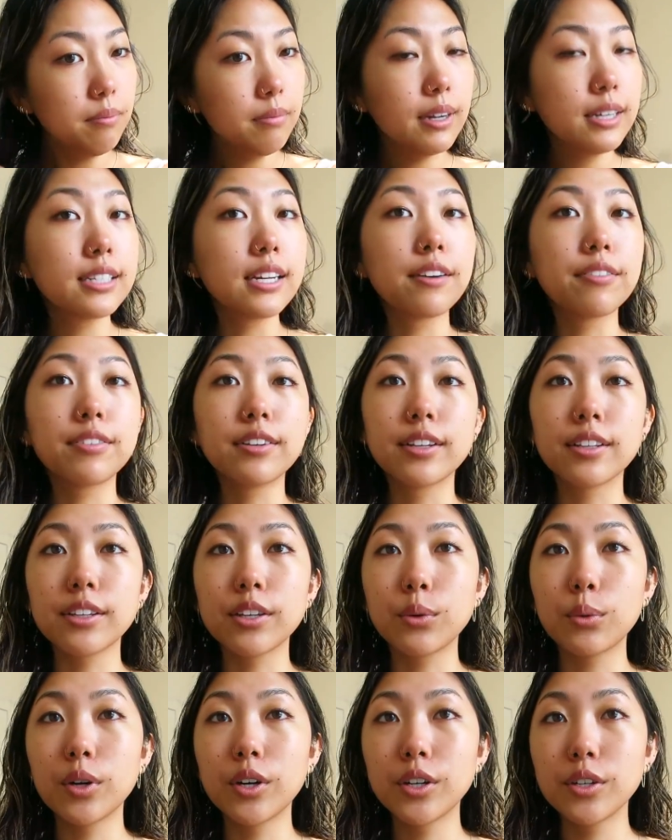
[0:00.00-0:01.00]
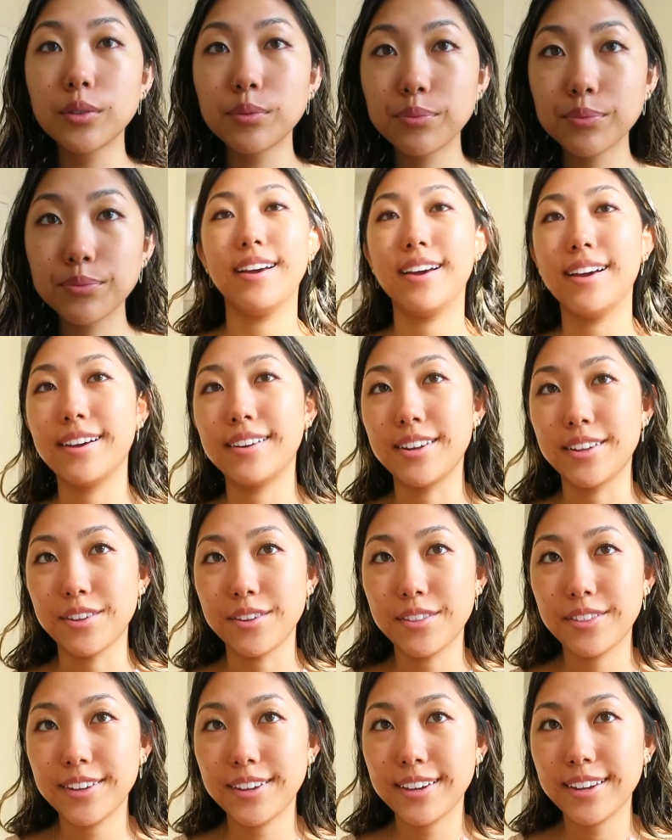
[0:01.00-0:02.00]
I definitely would.
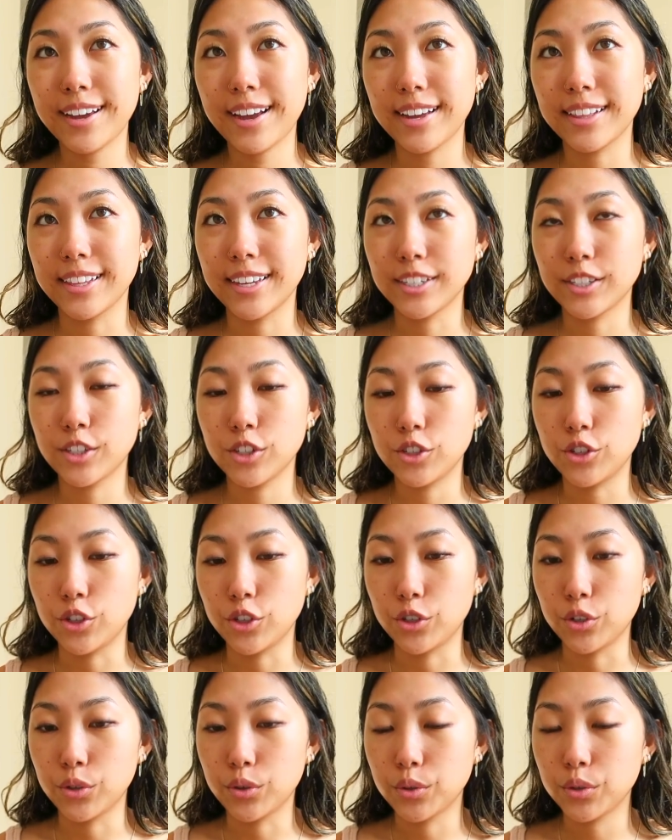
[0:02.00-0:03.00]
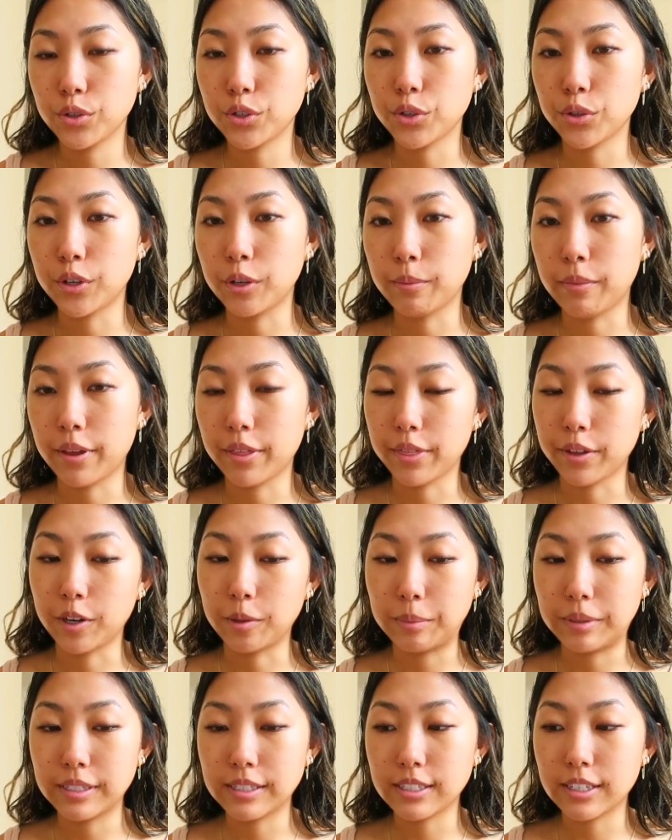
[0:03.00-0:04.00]
Another thing I like to do during my
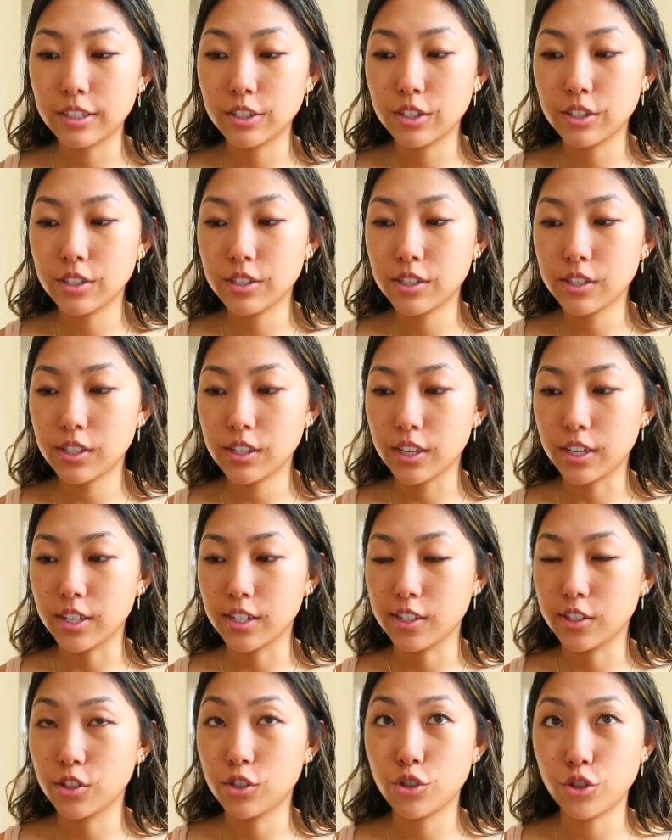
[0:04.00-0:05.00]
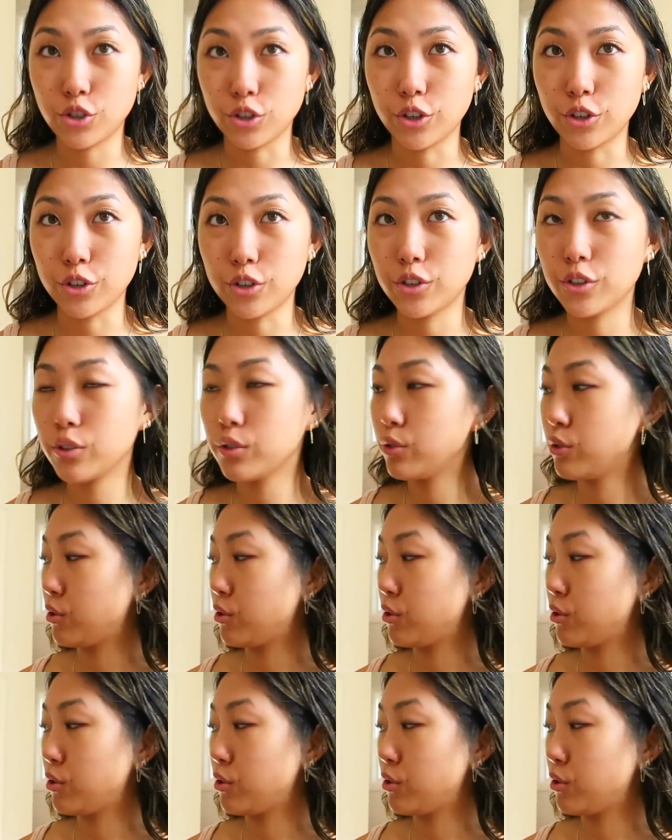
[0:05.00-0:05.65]
therapy sessions is journal.